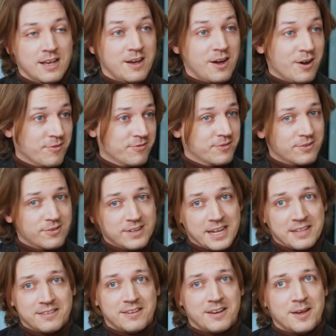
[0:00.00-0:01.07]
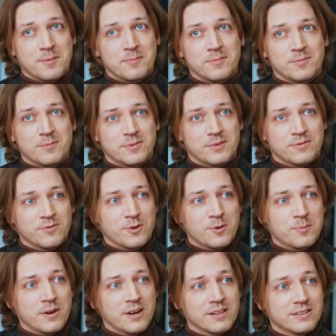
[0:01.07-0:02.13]
After that time with
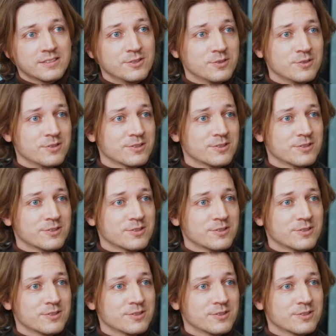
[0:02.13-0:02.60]
Flowpilots, you took